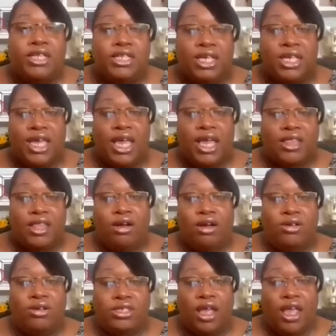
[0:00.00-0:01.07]
to get
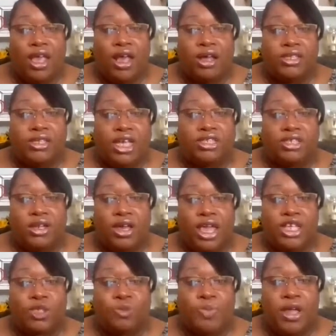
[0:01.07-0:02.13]
those additional
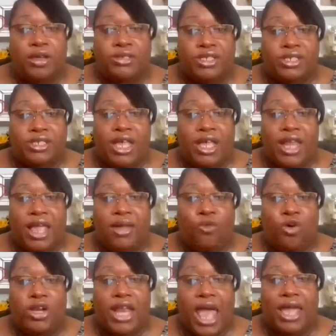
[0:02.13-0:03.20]
experiences that they
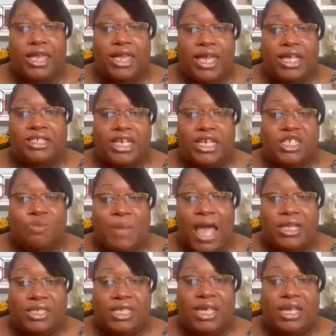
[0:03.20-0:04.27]
will not get just by
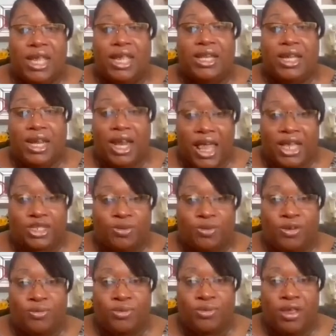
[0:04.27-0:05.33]
sitting in the classroom.